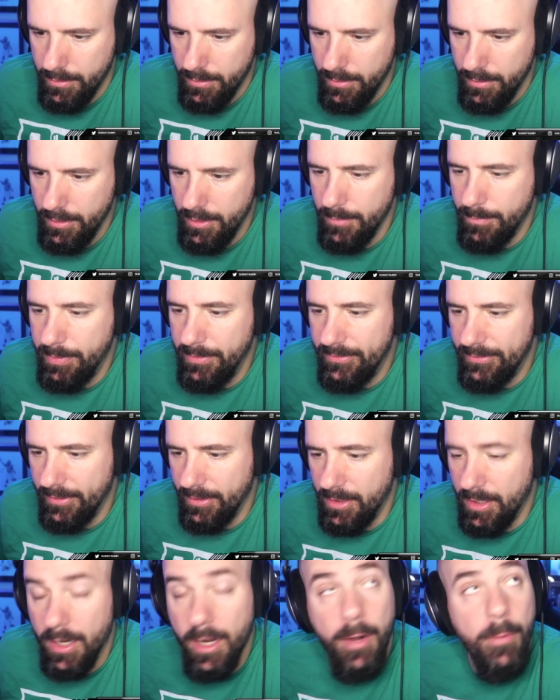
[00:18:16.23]
Yeah, peace
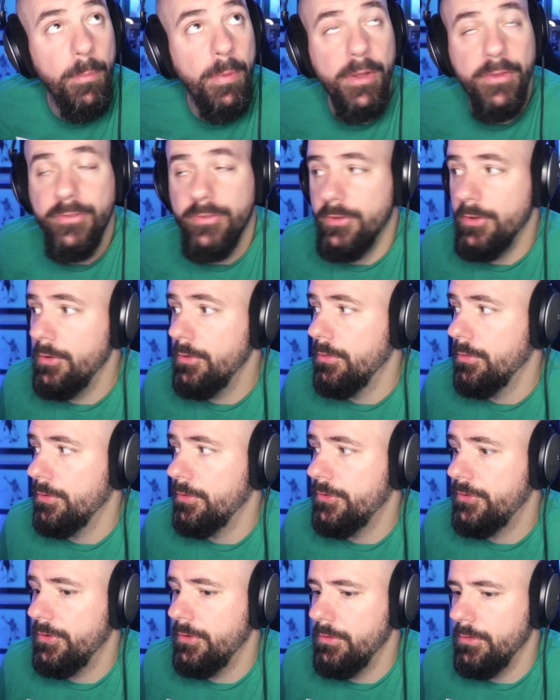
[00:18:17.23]
and I got a bunch too.
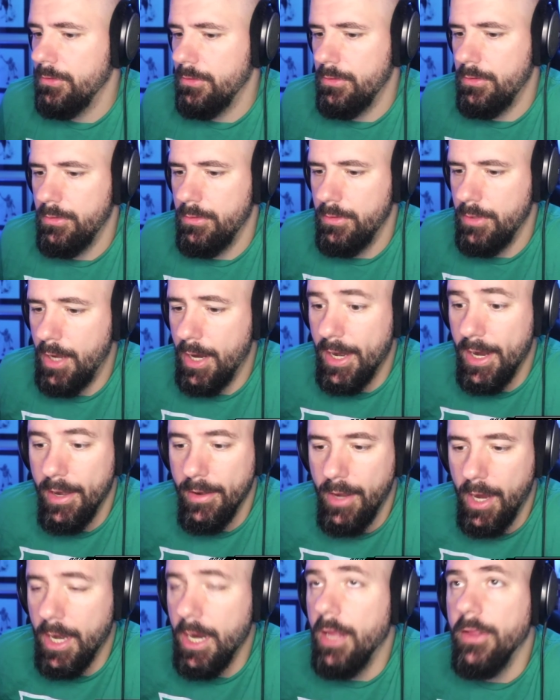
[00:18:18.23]
Shoot. I
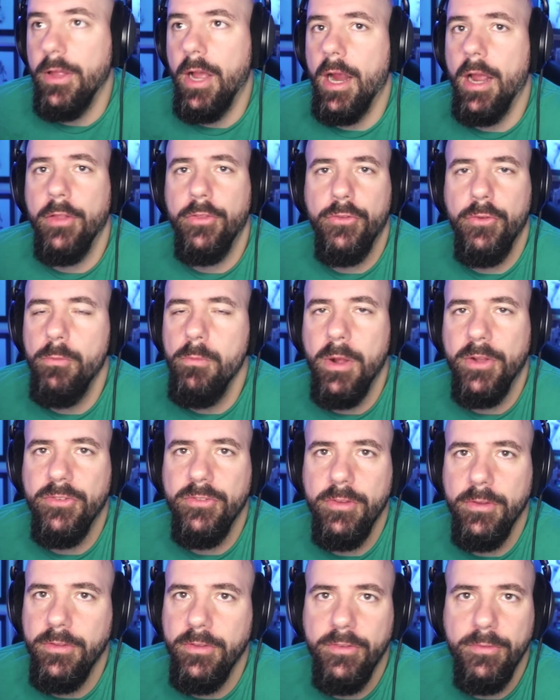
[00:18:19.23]
got I got I got too much
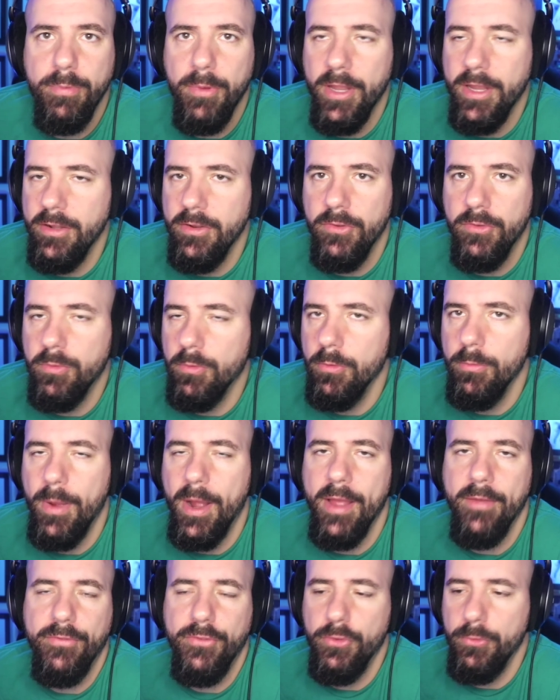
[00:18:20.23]
to display in this room. I
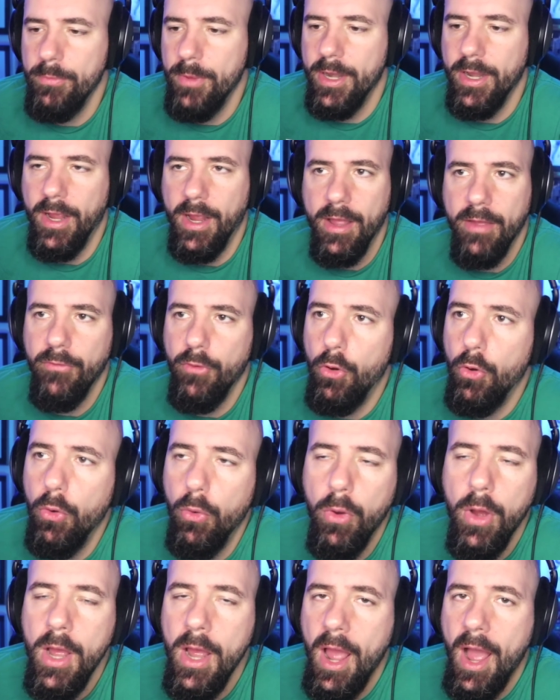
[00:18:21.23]
have too many. I have a
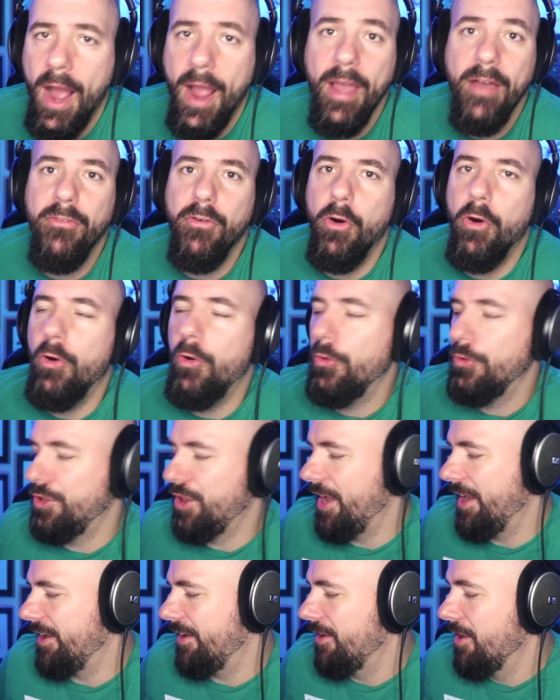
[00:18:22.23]
whole I have a whole
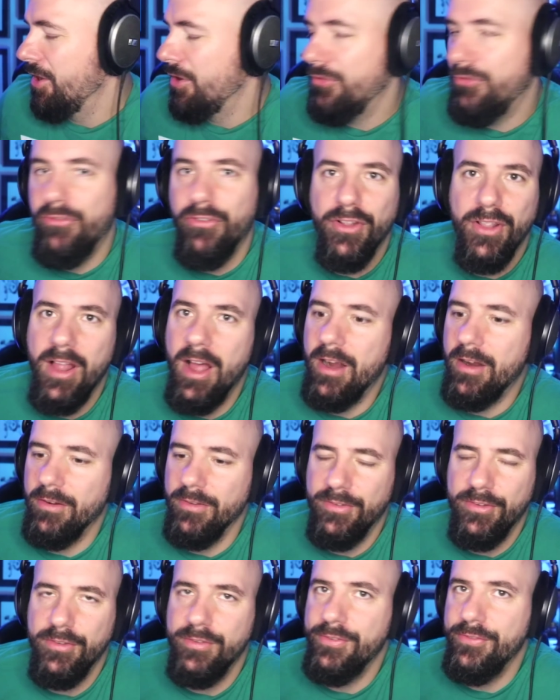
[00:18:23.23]
like footlocker
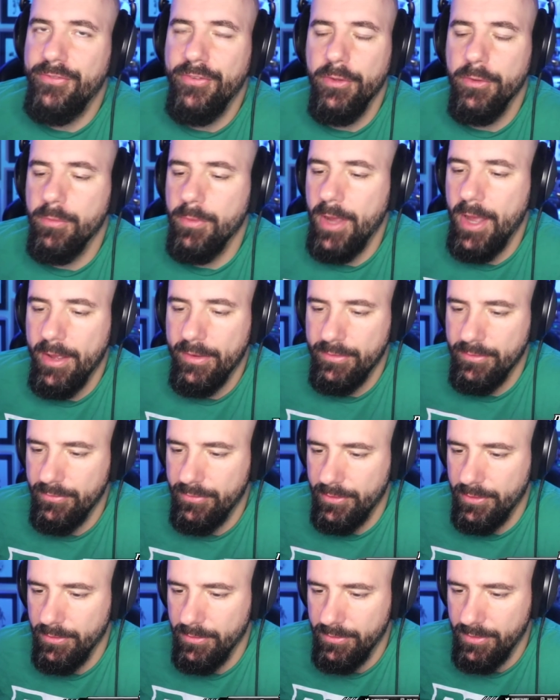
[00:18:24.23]
that's just filled with action
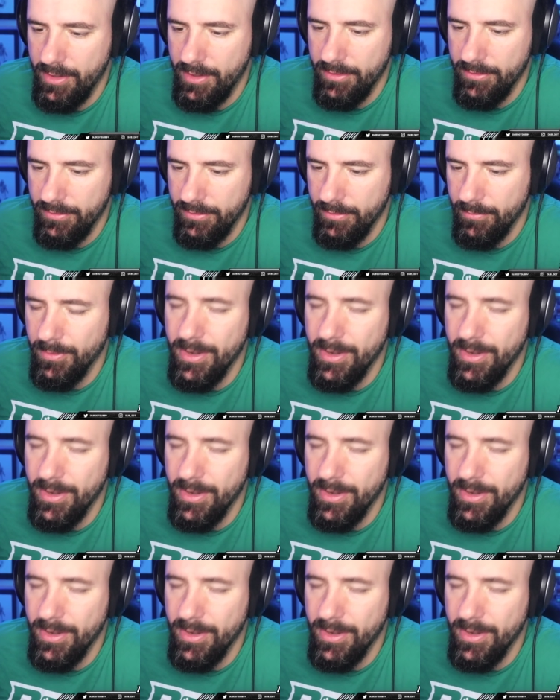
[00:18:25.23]
figures, honestly.